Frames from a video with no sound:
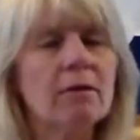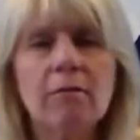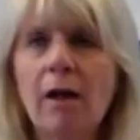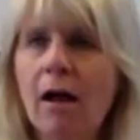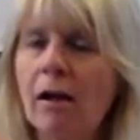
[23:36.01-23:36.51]

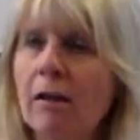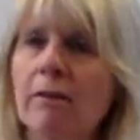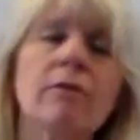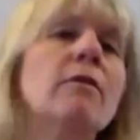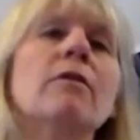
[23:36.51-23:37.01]
Don't honk
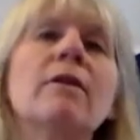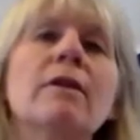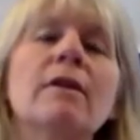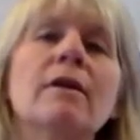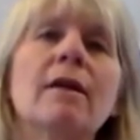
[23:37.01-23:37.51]
the
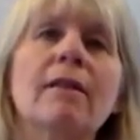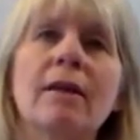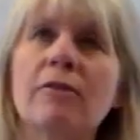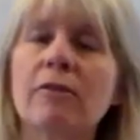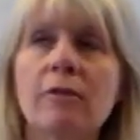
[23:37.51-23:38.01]
horn
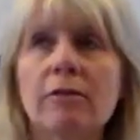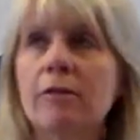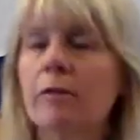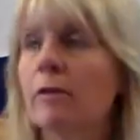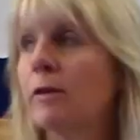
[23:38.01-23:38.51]
unless
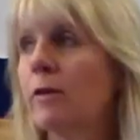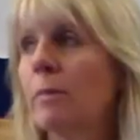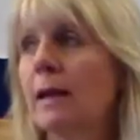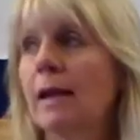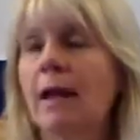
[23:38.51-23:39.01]
there's going to
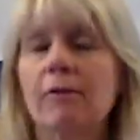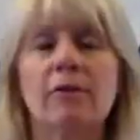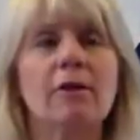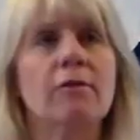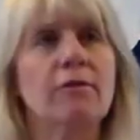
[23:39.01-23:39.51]
be an
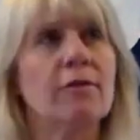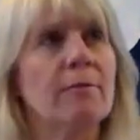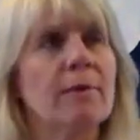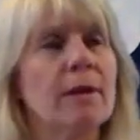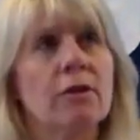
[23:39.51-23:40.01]
accident or
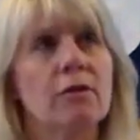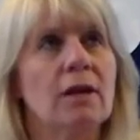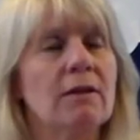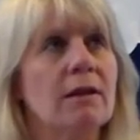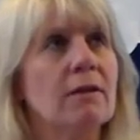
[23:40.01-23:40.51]
something. You
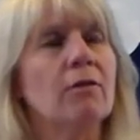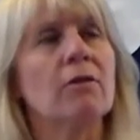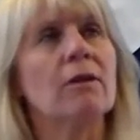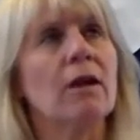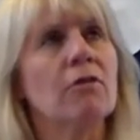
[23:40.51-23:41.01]
need to get
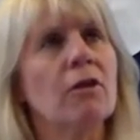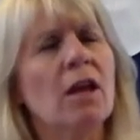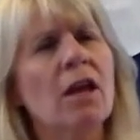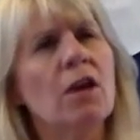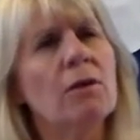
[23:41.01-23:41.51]
their attention.
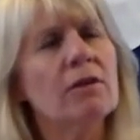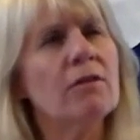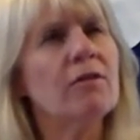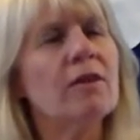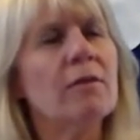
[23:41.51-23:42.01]
But
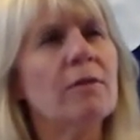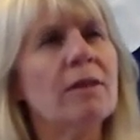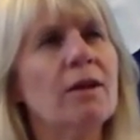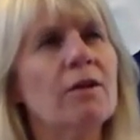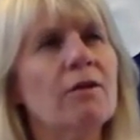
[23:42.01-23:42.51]
just sit
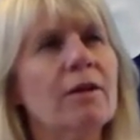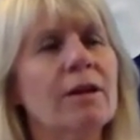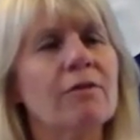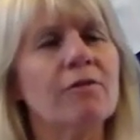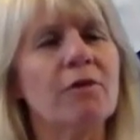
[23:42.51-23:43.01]
with the
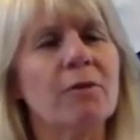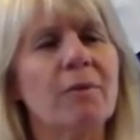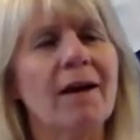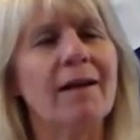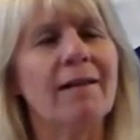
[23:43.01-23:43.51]
annoyance for a
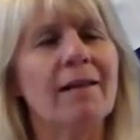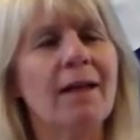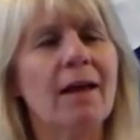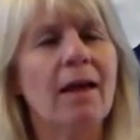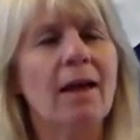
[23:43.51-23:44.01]
while.
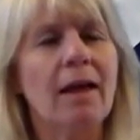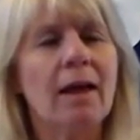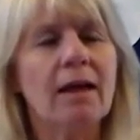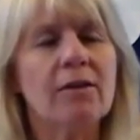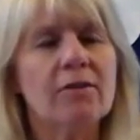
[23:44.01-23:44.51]

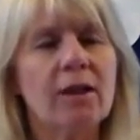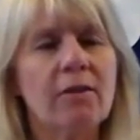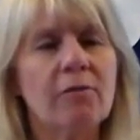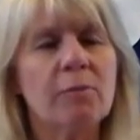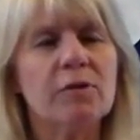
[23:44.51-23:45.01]

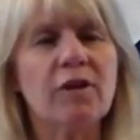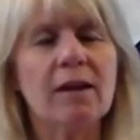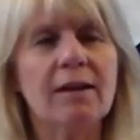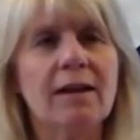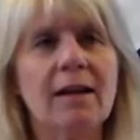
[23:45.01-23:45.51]
Instead of
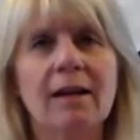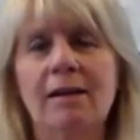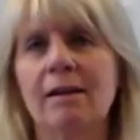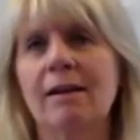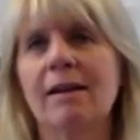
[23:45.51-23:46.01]
projecting
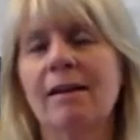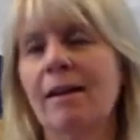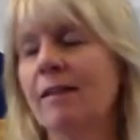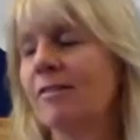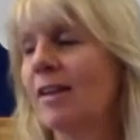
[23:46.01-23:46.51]
it and
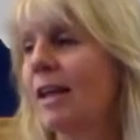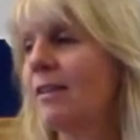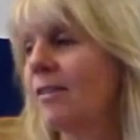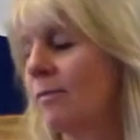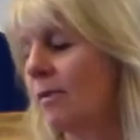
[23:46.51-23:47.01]

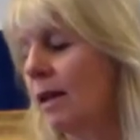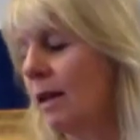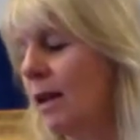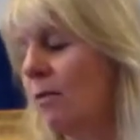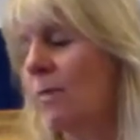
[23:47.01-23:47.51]
saying
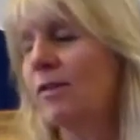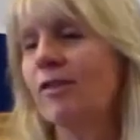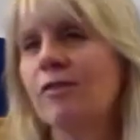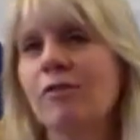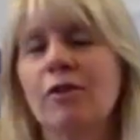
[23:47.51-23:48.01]
something, my
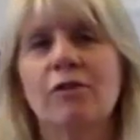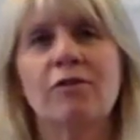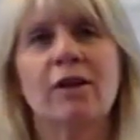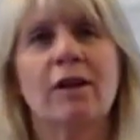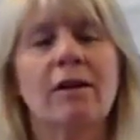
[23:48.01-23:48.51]
sister
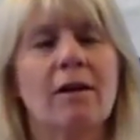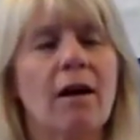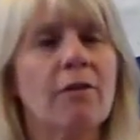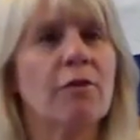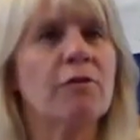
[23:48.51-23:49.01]
used to
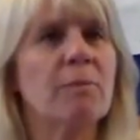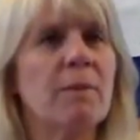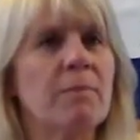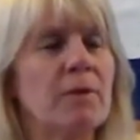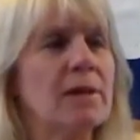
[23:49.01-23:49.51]
call those
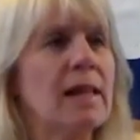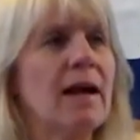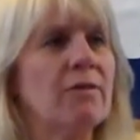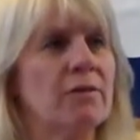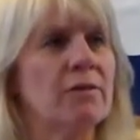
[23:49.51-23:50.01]
people
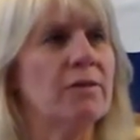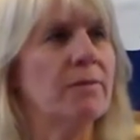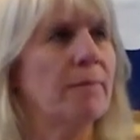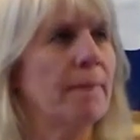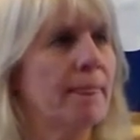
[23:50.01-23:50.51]
clowns.